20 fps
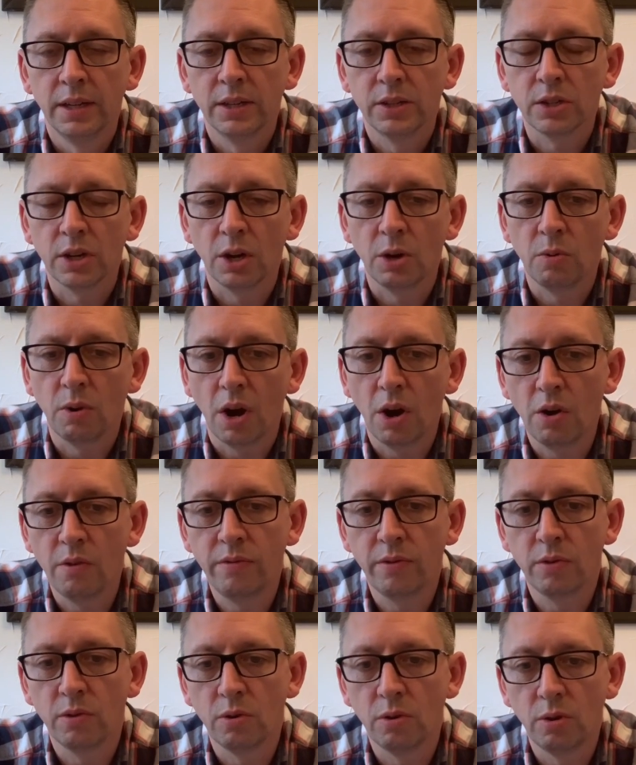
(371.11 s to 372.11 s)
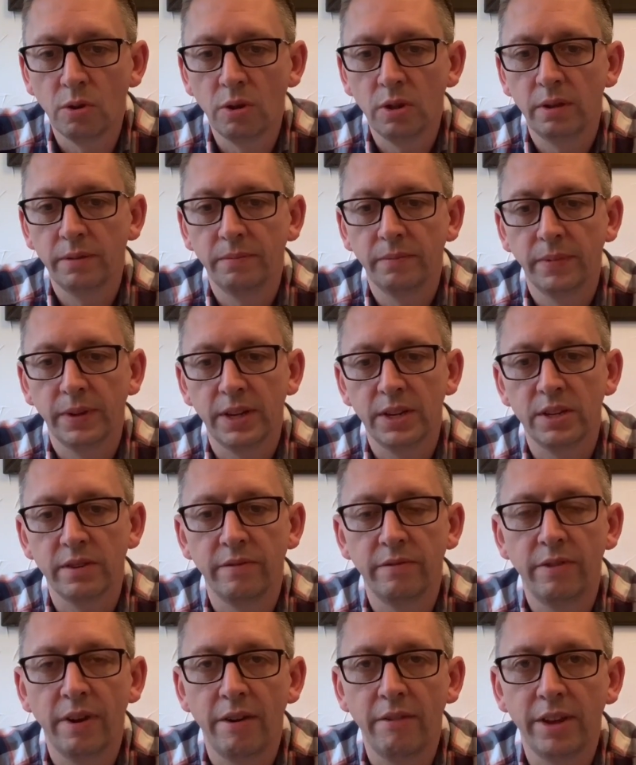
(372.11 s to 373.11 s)
So overall, it's a
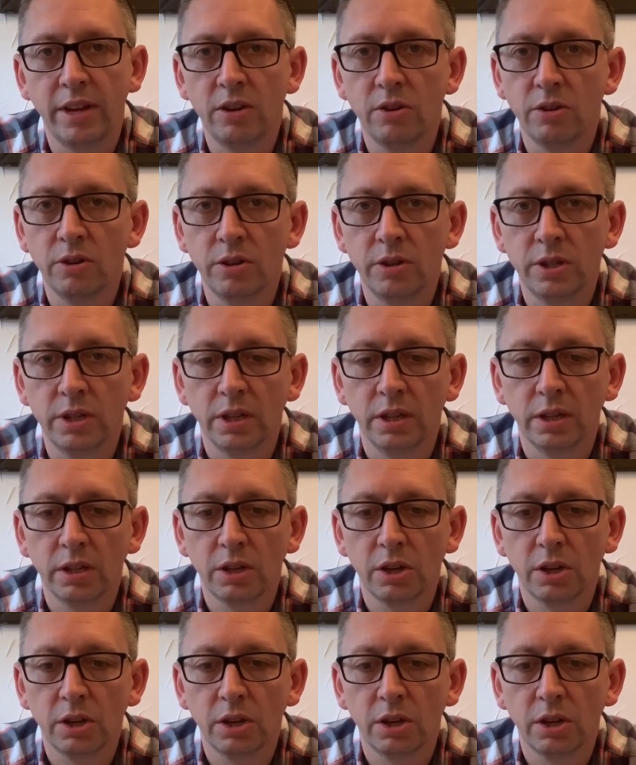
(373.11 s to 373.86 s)
very good,